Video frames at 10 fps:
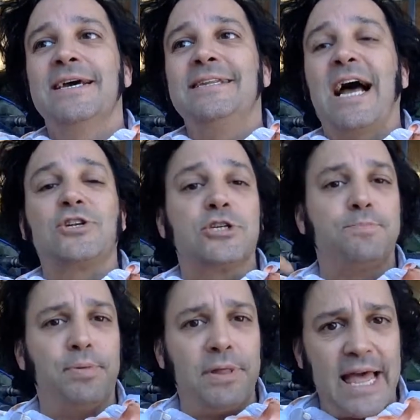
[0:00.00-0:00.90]
not
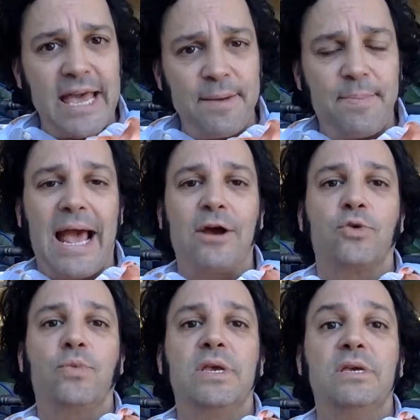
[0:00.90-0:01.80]
just play, but how do
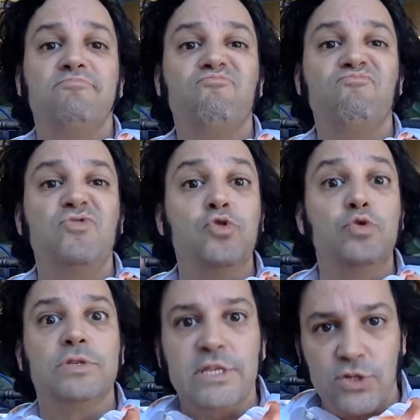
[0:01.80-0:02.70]
we
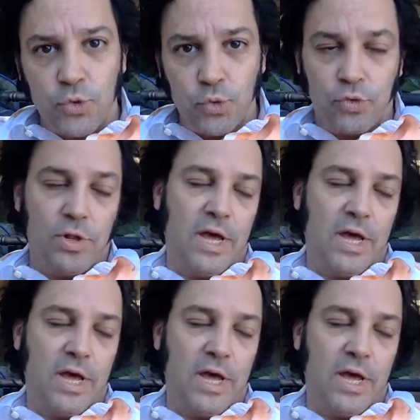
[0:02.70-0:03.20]
use this tool?